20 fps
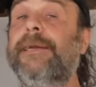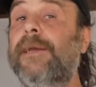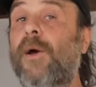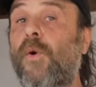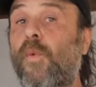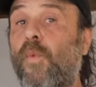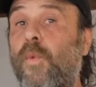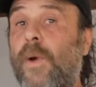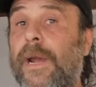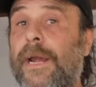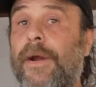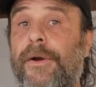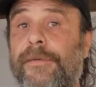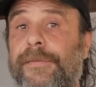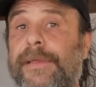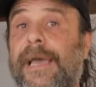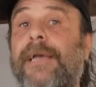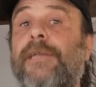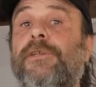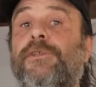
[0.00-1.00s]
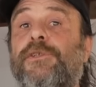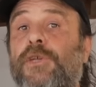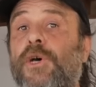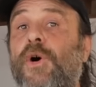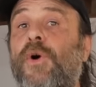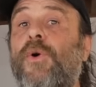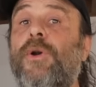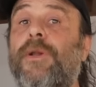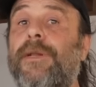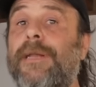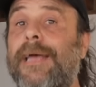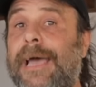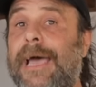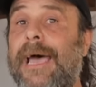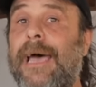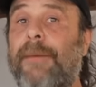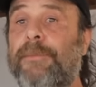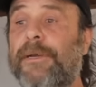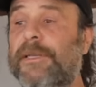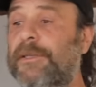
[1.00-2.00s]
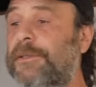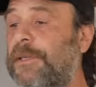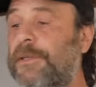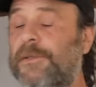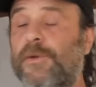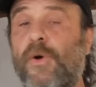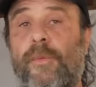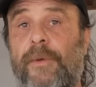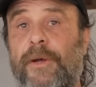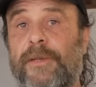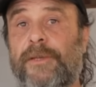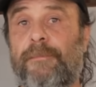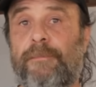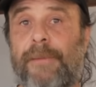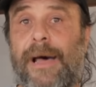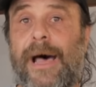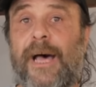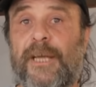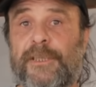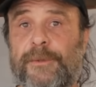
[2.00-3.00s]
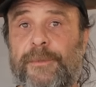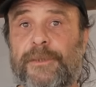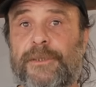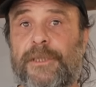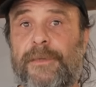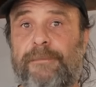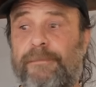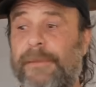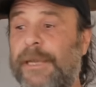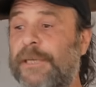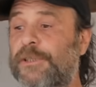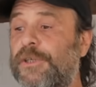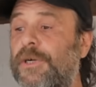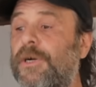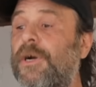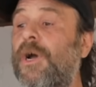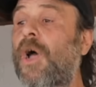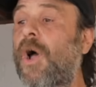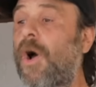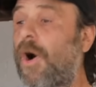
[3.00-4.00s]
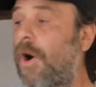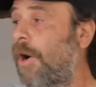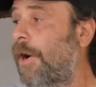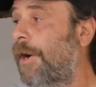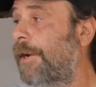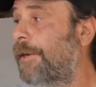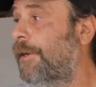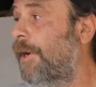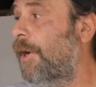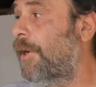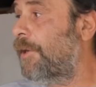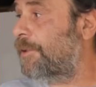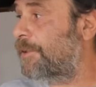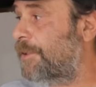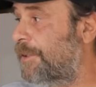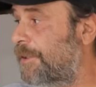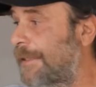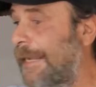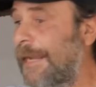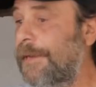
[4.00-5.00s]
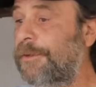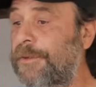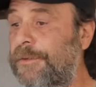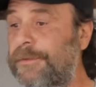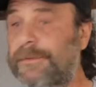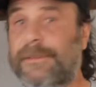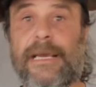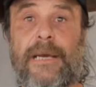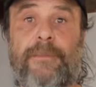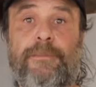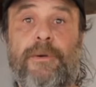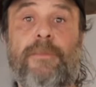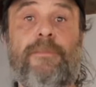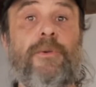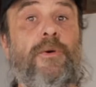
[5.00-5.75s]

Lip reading: Now, where that total happens is almost impossible to measure on a standard damper,